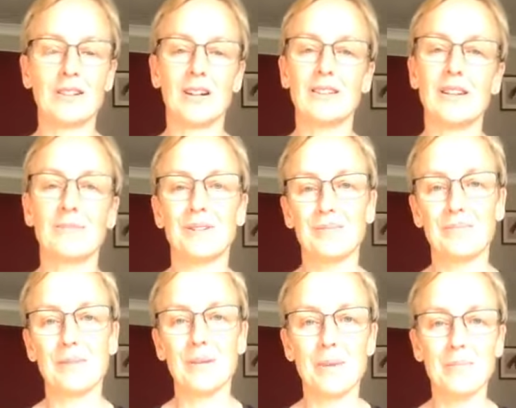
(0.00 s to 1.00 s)
I know I mean
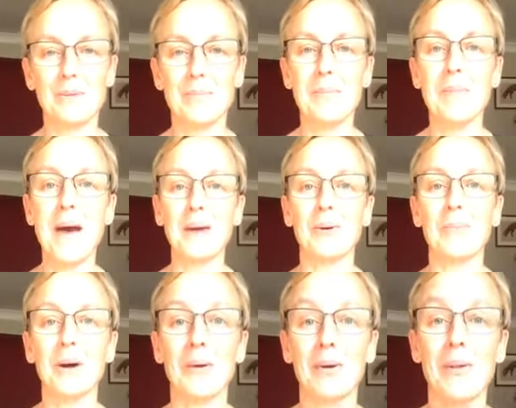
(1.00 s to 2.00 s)
I might be a bit pale,
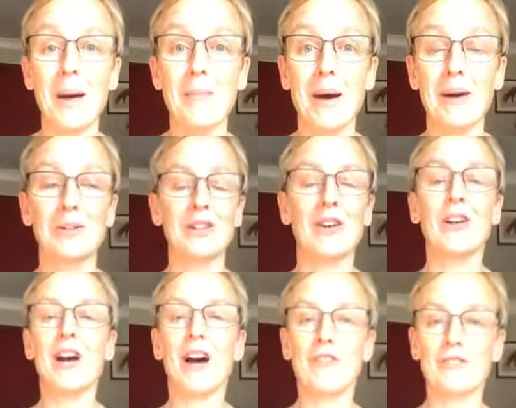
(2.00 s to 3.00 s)
but I'm not that pale. So
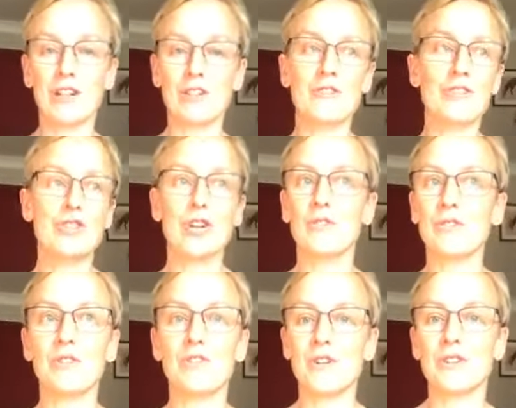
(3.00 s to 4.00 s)
I've kind of shuffled the
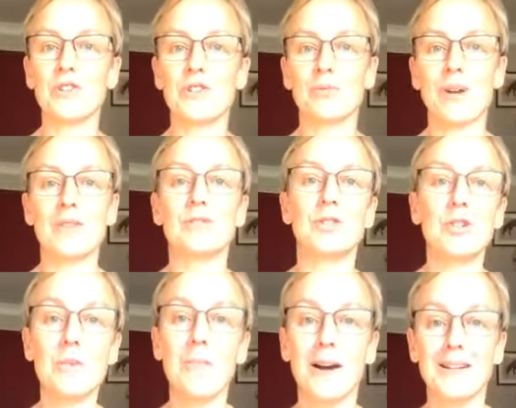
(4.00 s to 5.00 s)
furniture around. So you
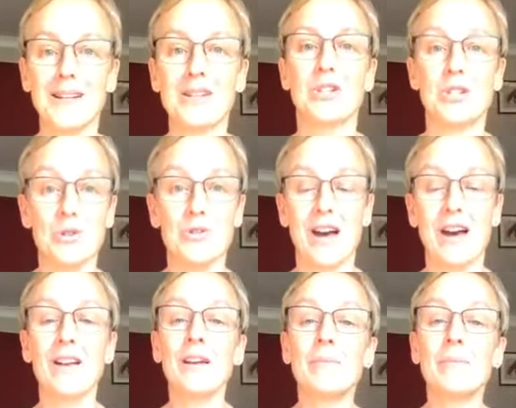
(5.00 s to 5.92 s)
might need to do that.